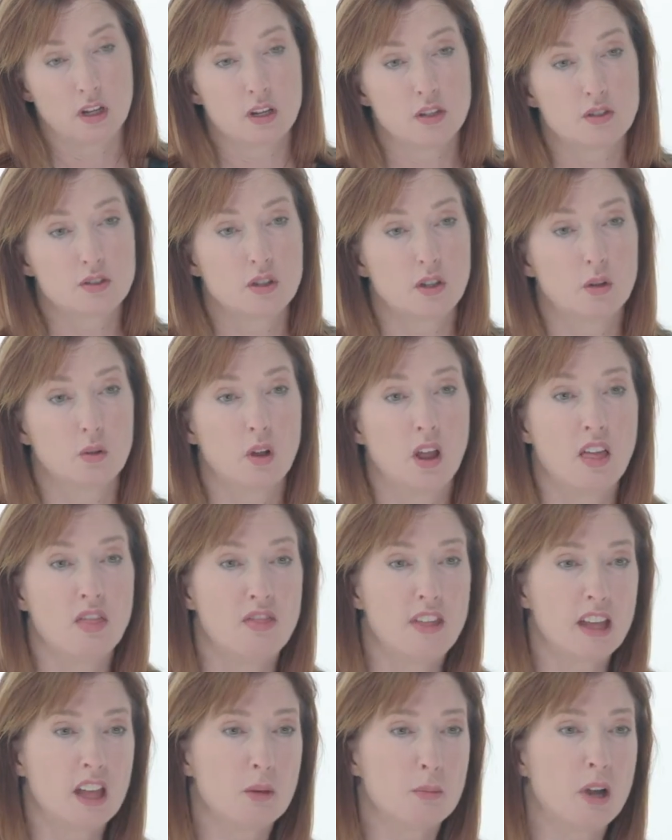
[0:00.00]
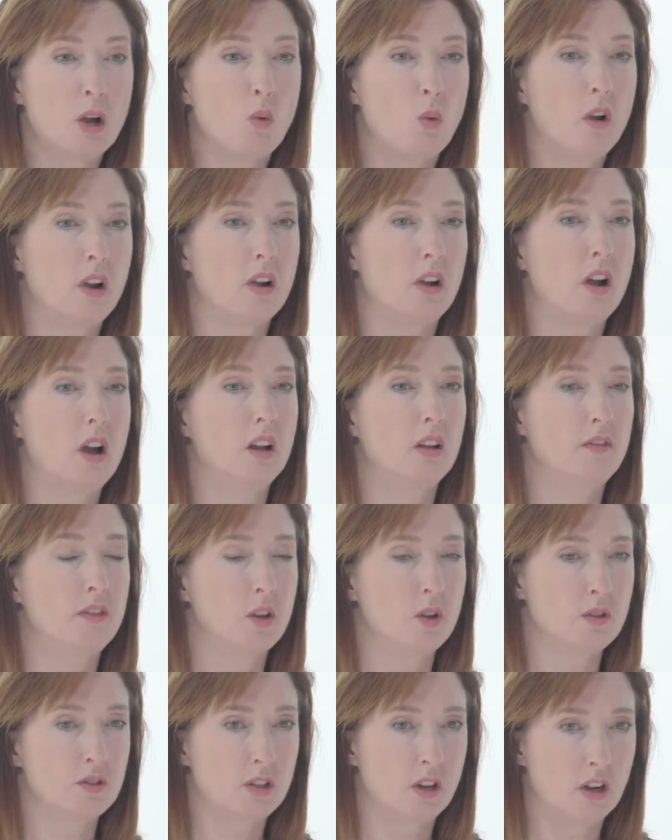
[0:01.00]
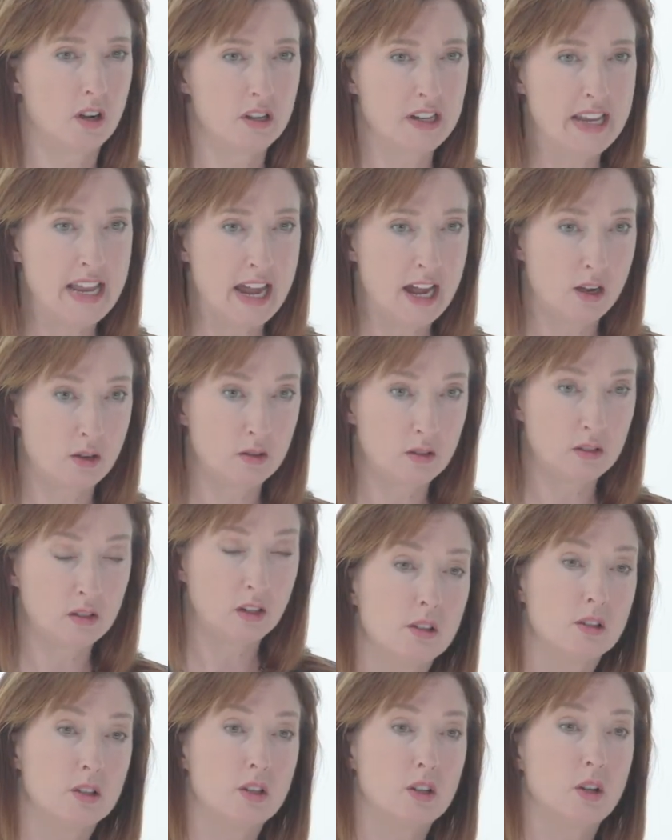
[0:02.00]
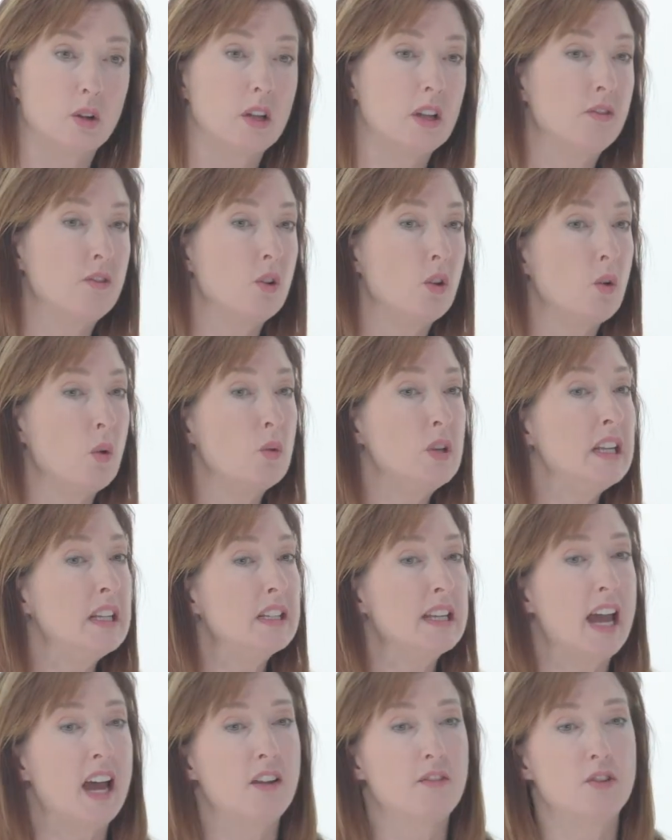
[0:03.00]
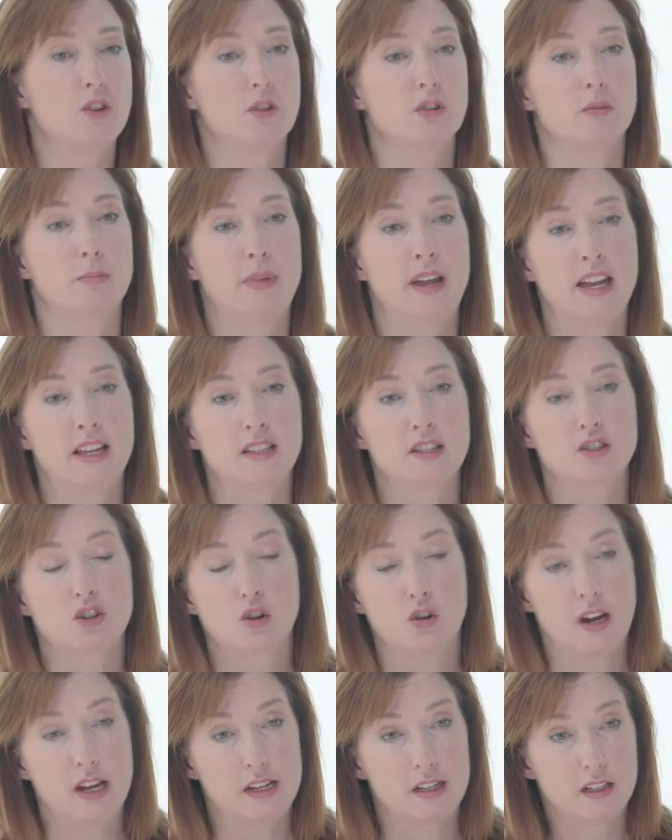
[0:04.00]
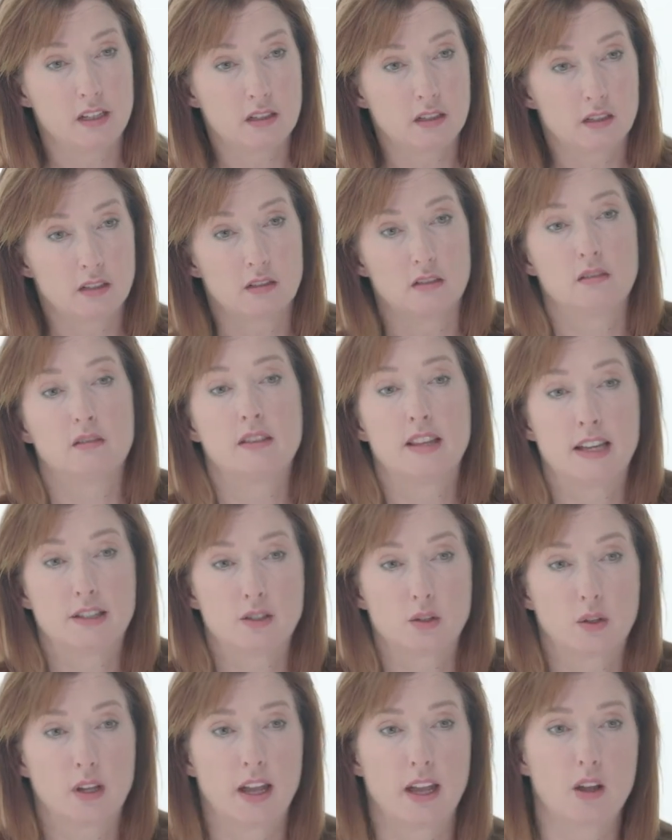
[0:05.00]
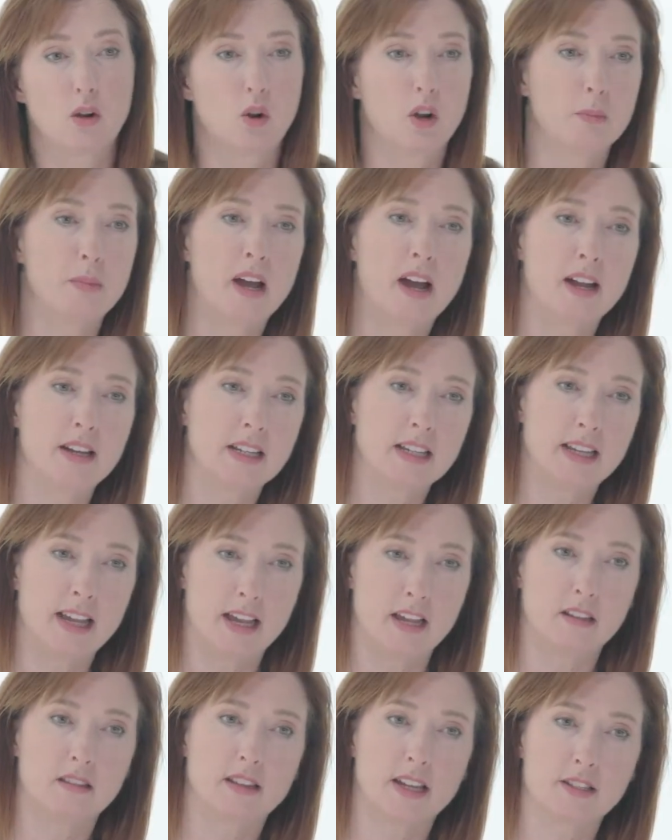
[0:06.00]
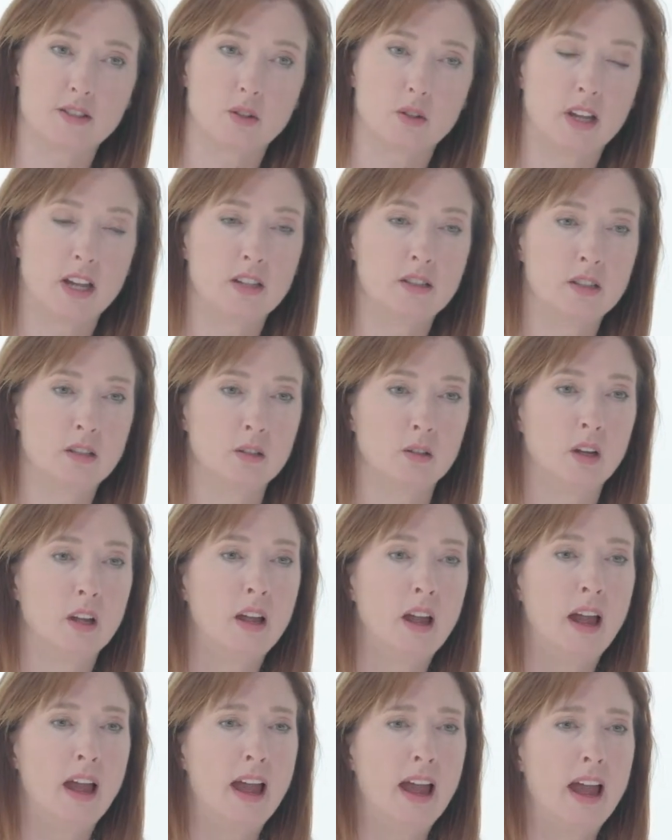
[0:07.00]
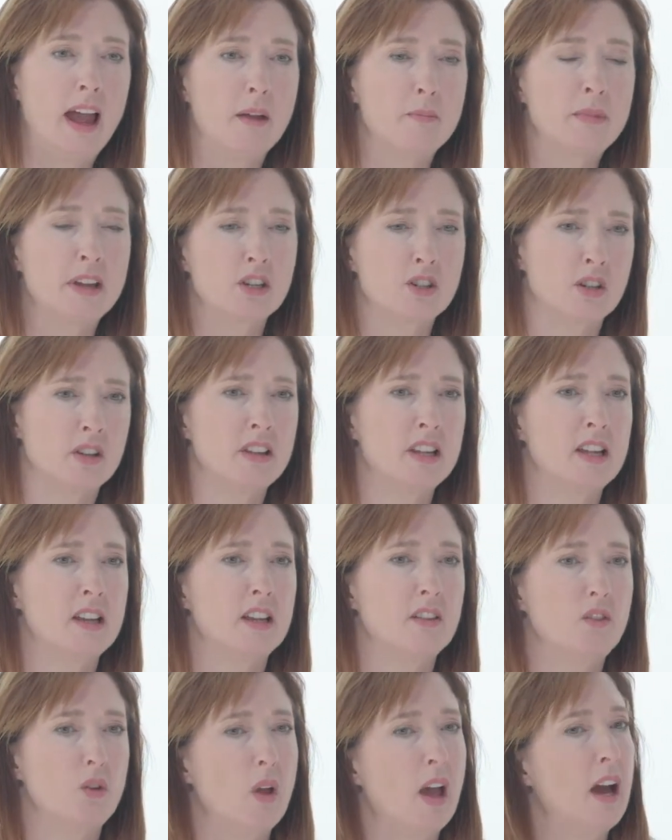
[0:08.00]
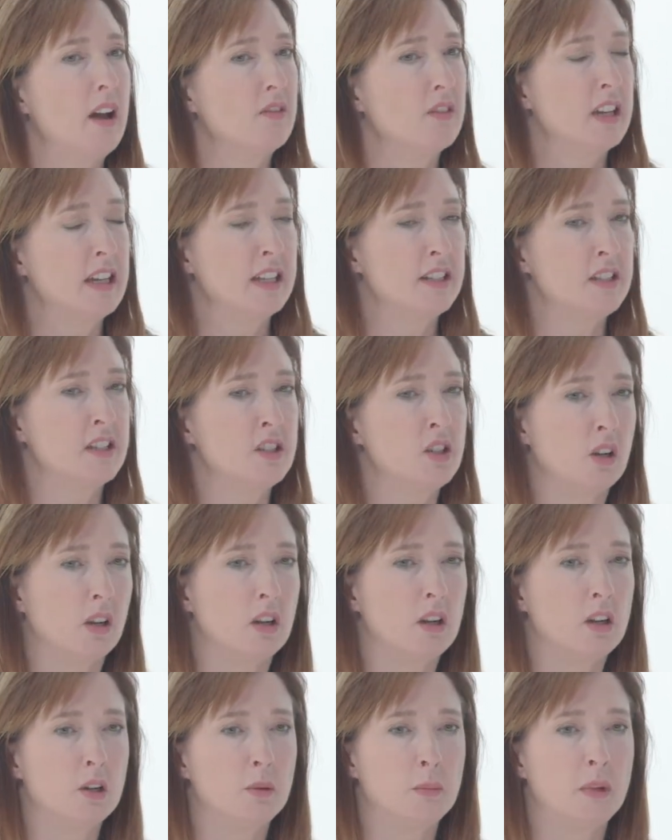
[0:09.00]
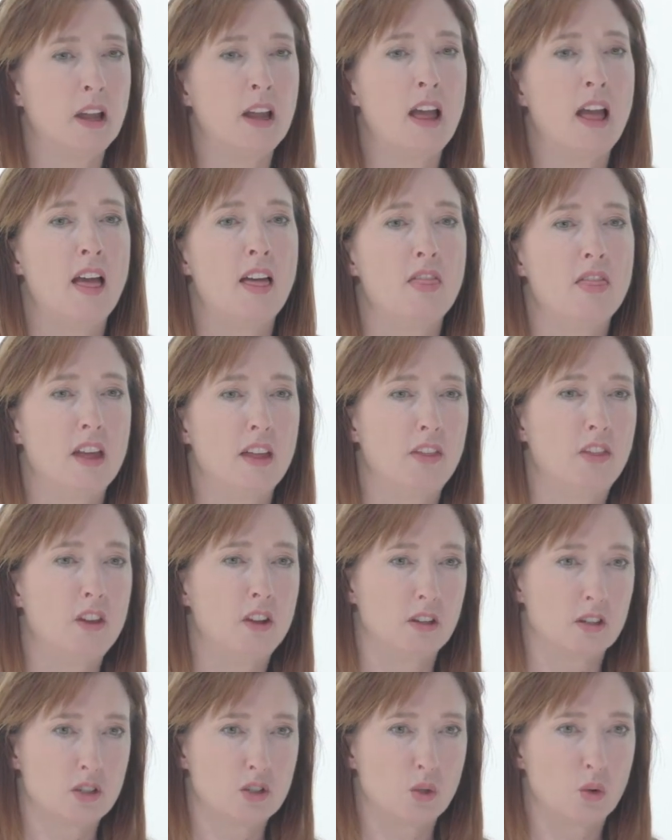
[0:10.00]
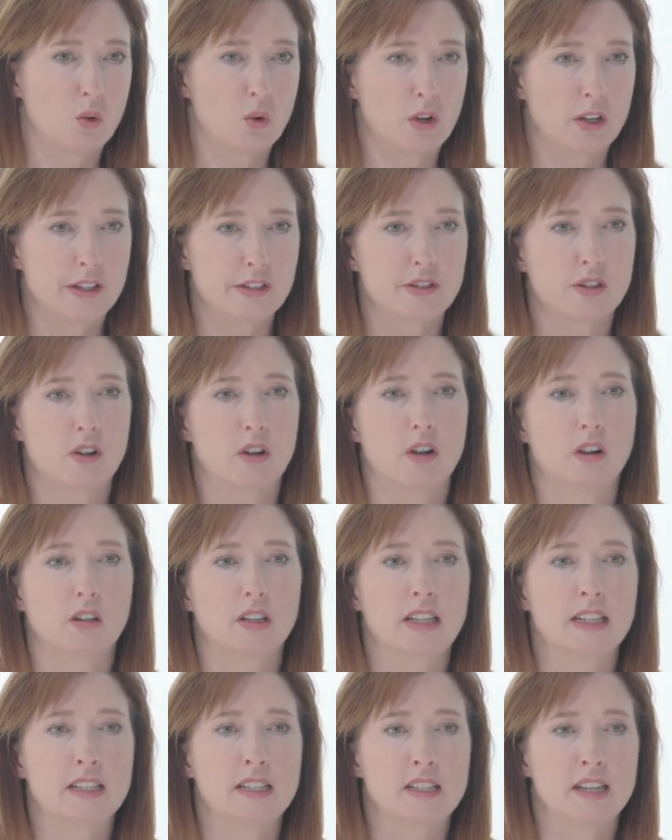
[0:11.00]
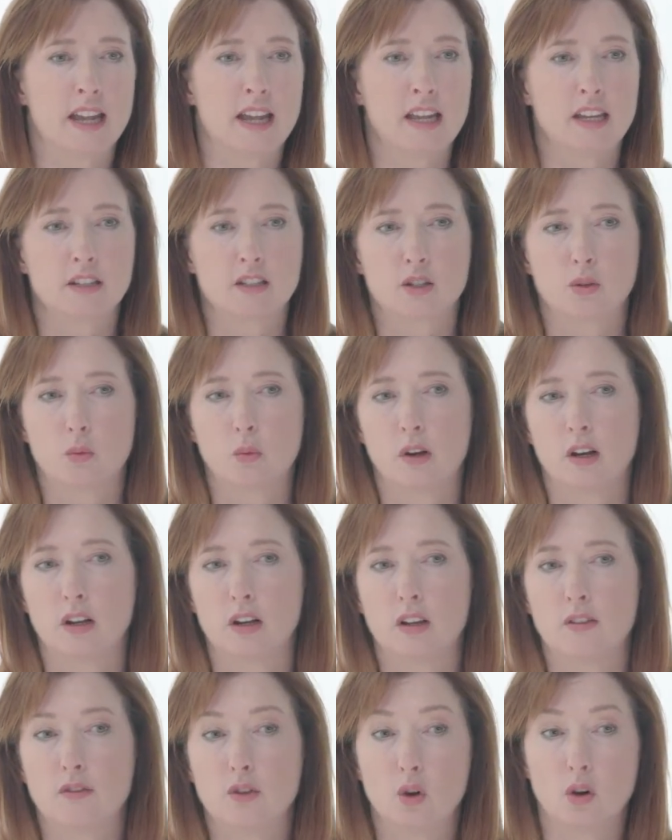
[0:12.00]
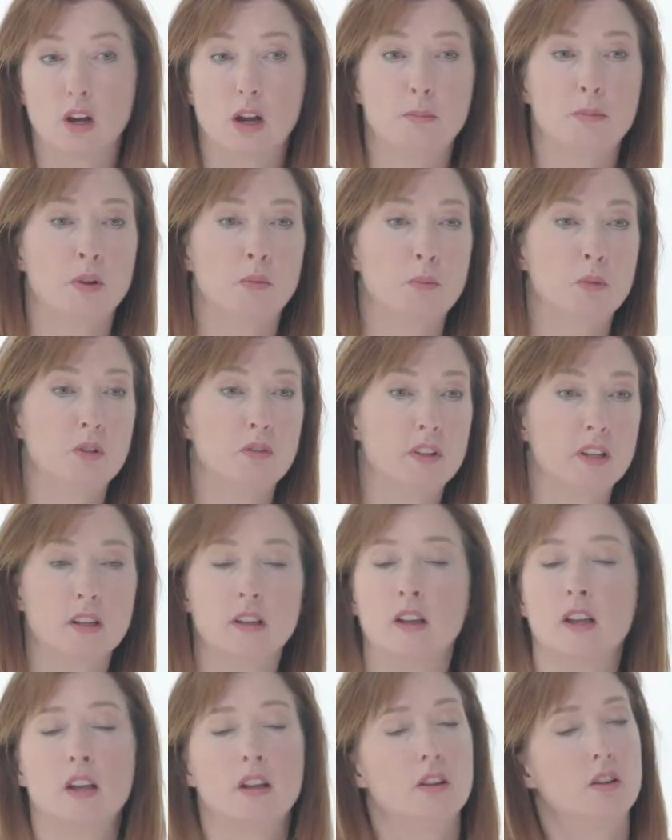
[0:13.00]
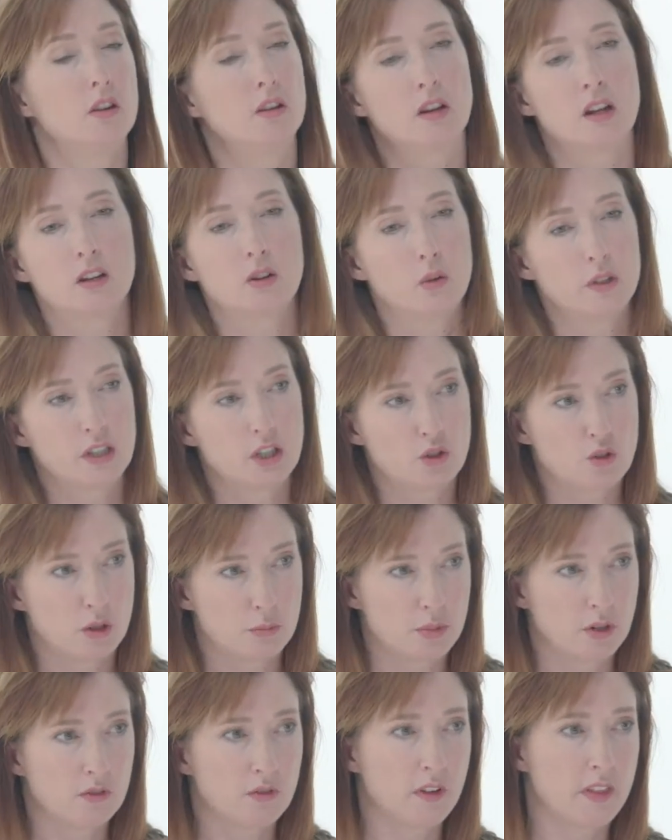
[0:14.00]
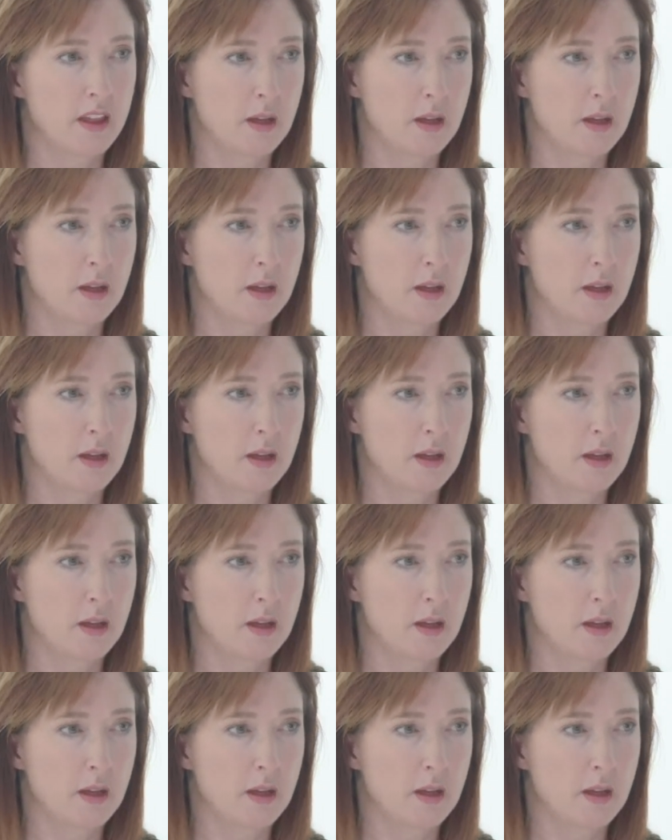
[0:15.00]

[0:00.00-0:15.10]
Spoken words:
So think about where all of those are now. If you need to have your pets crated, that's okay, or behind a gate, that's okay too. Make sure that if you have kids in your home, that their toys are contained to where if you're up and moving, you're not going to trip over